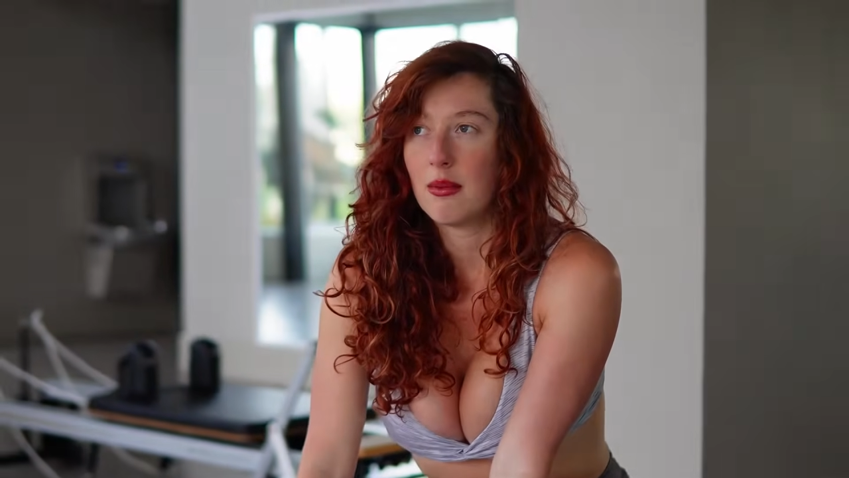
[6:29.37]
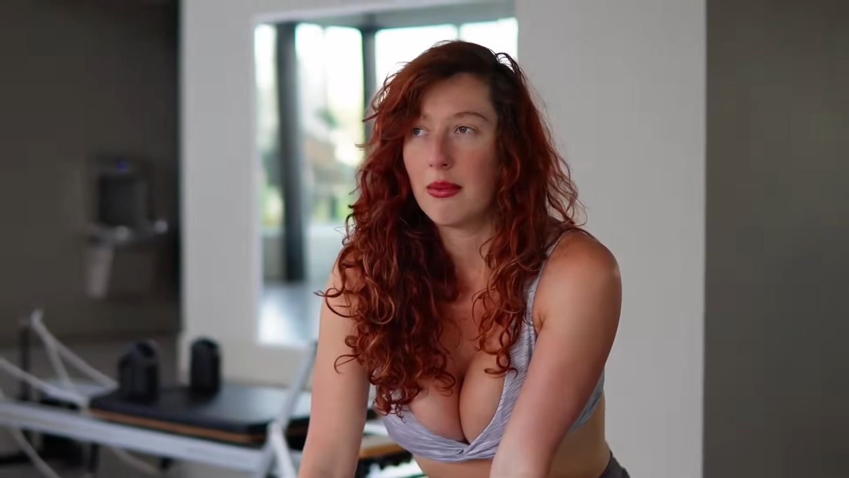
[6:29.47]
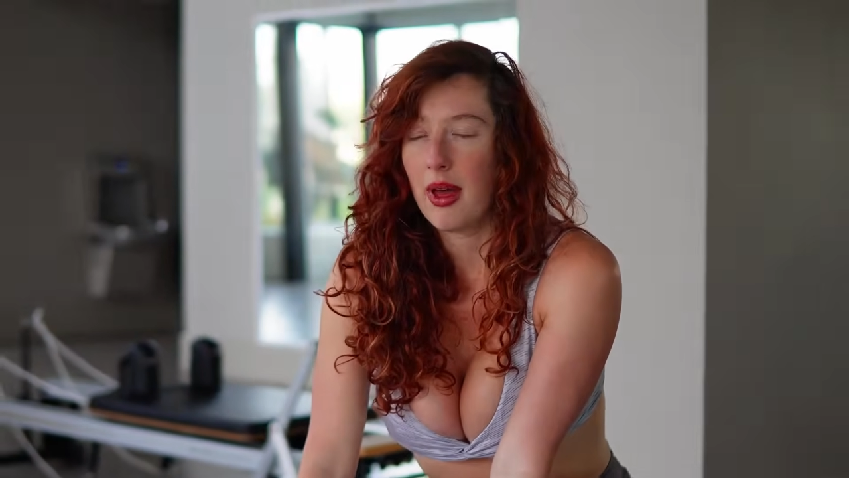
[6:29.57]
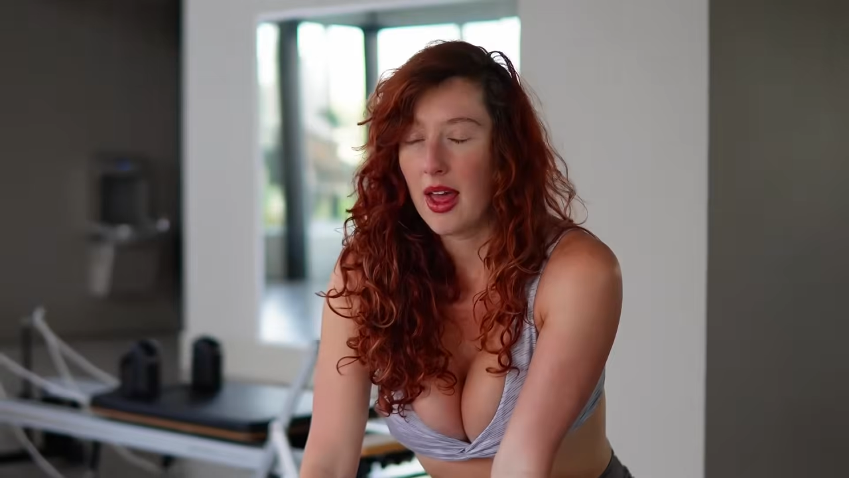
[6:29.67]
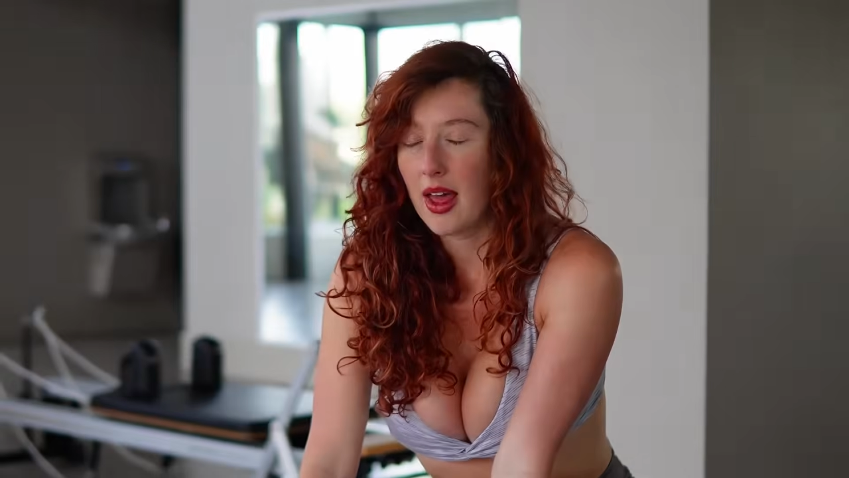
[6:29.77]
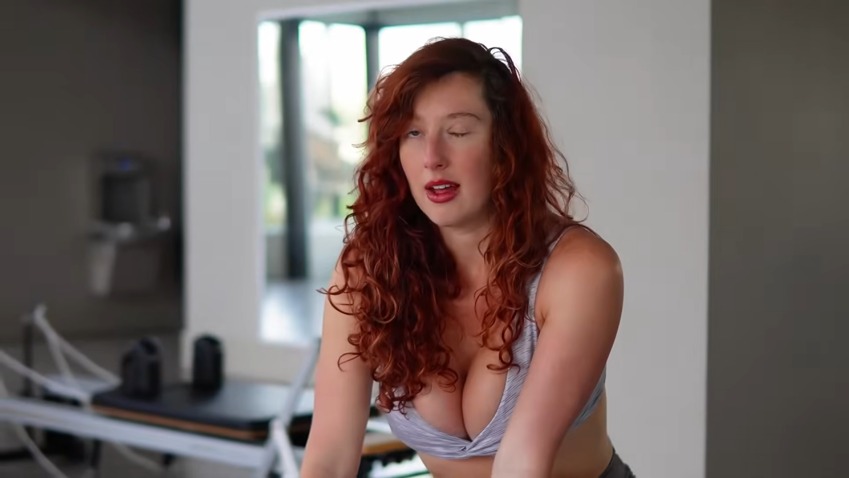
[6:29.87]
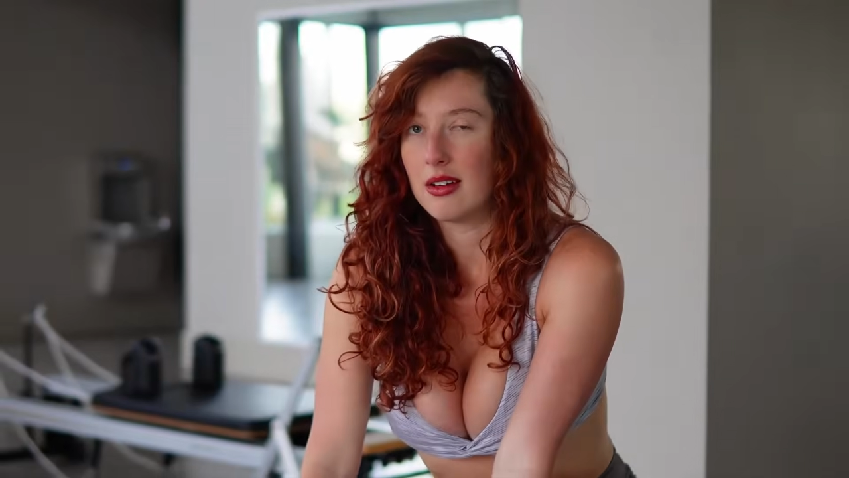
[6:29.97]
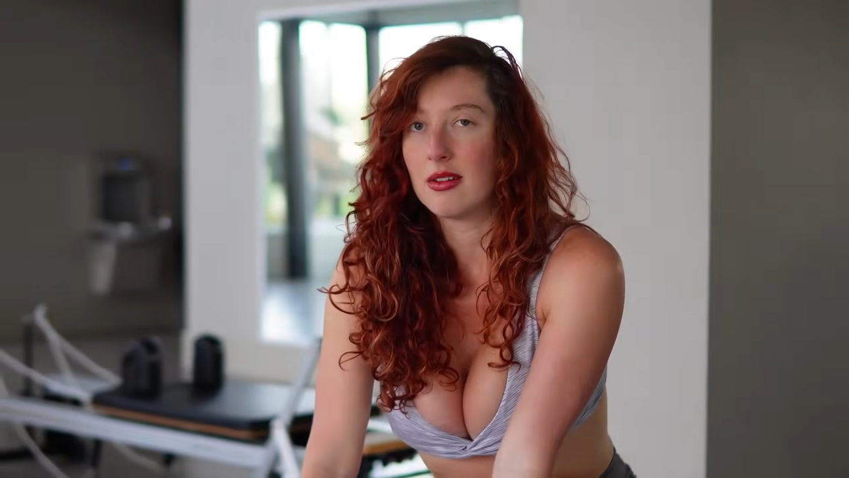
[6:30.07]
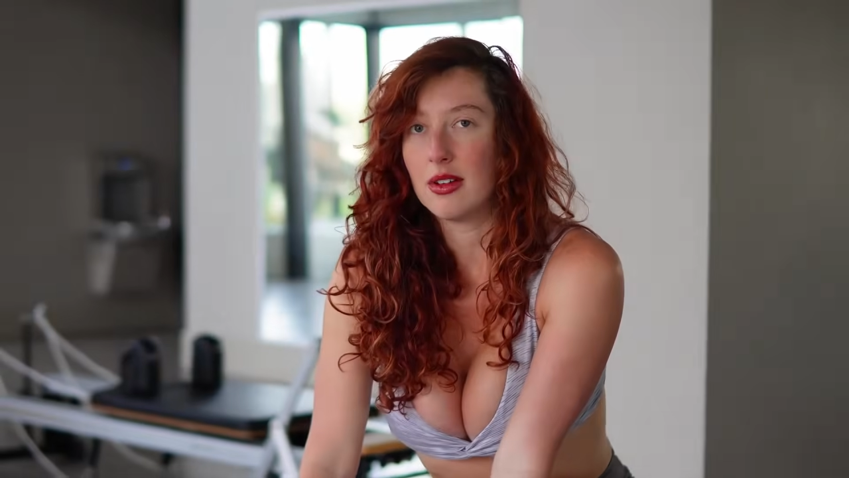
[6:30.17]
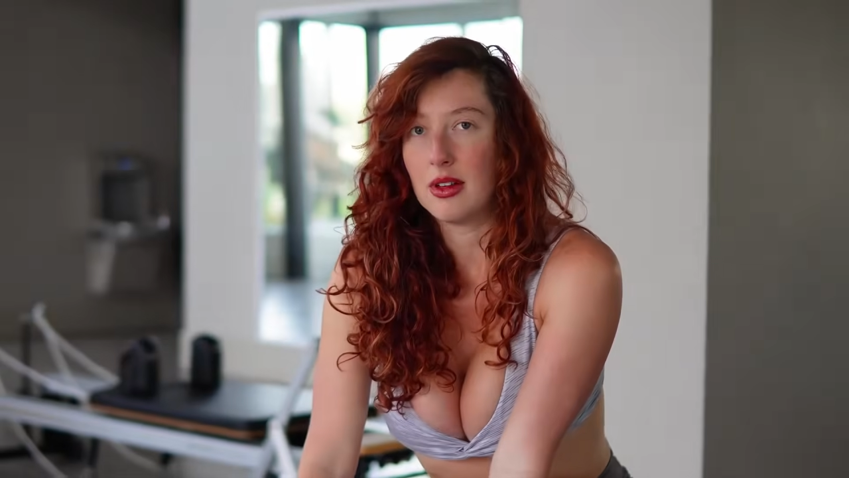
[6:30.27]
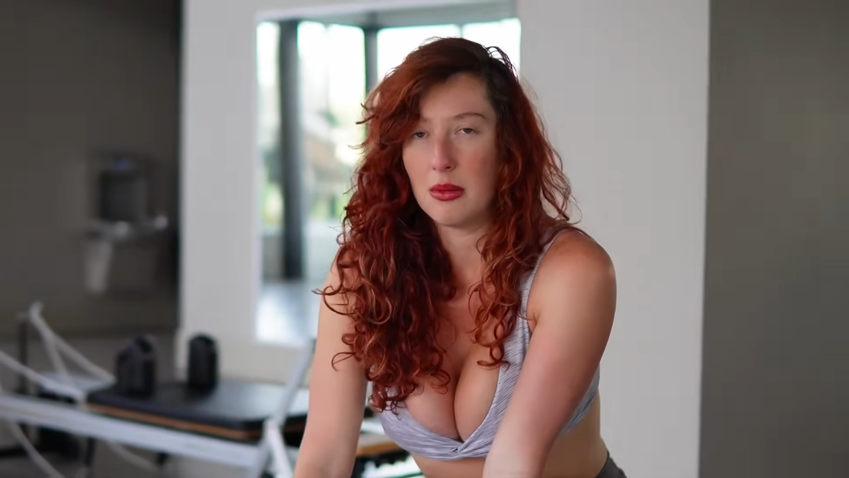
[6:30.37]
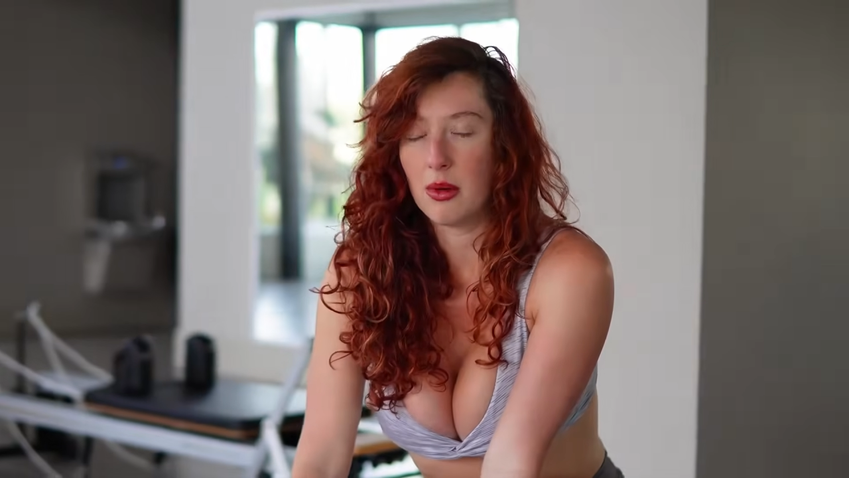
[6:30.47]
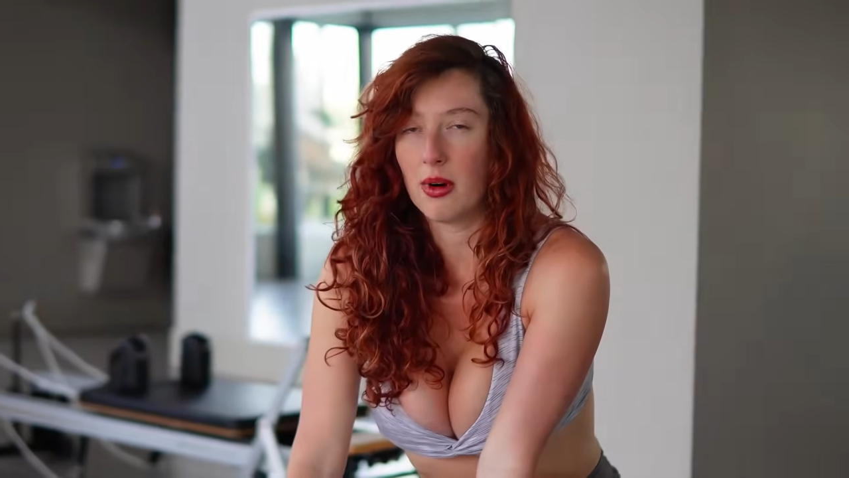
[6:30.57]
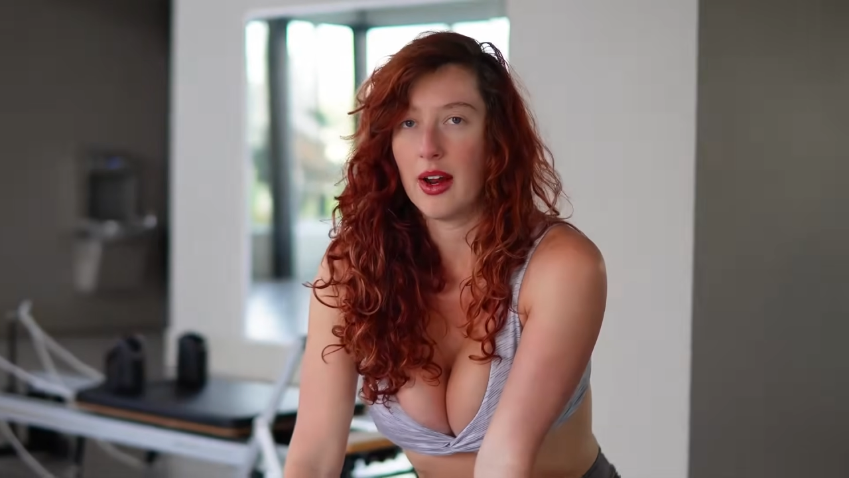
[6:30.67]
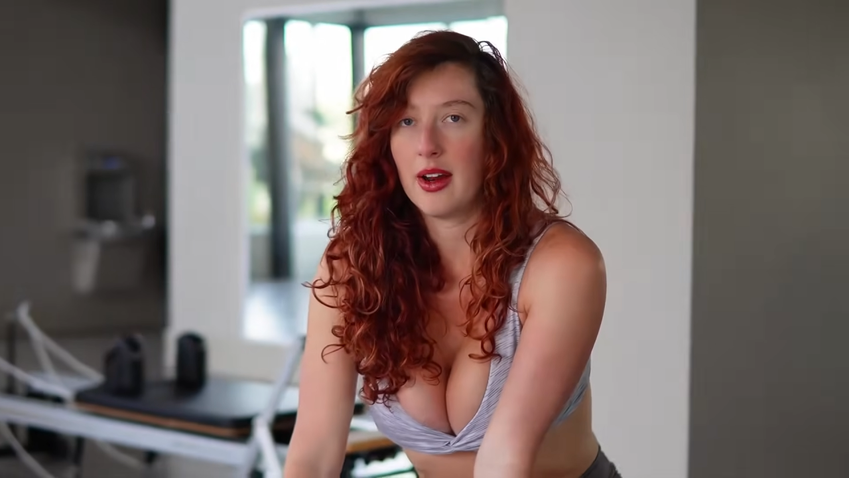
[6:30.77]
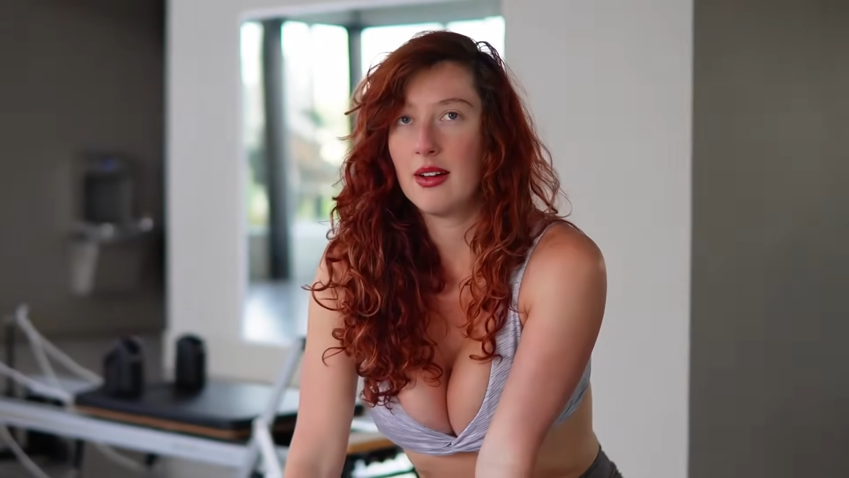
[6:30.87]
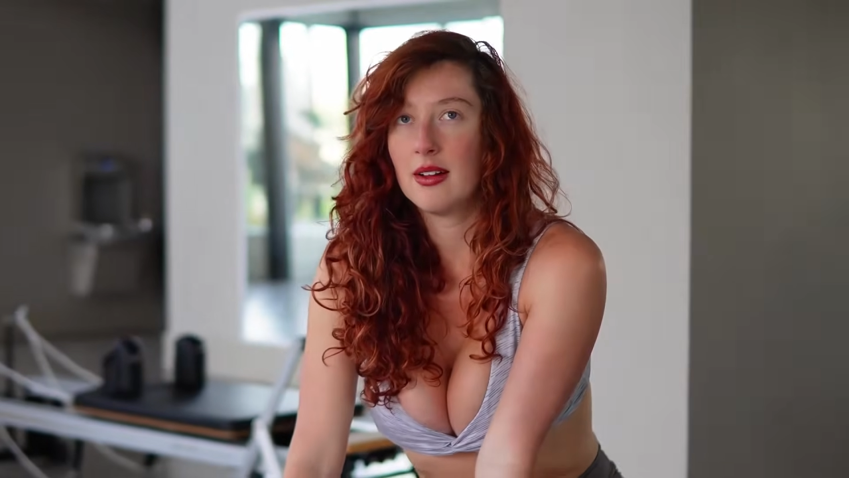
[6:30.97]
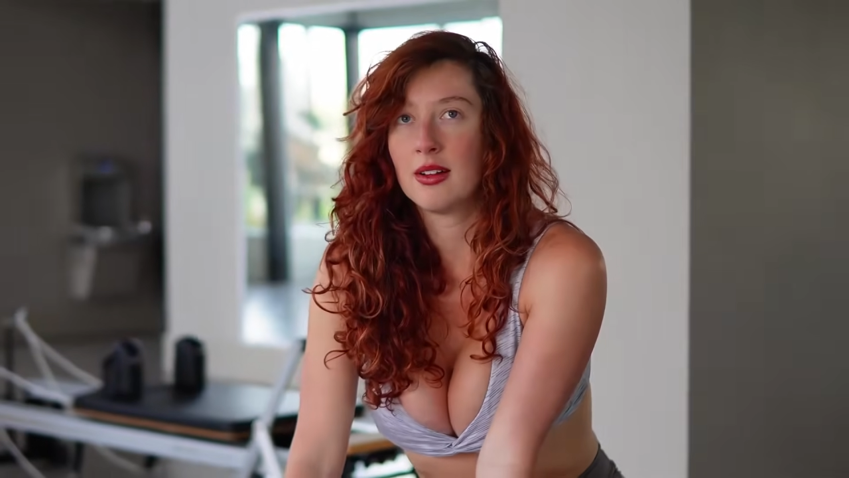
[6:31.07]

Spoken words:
painfully boring,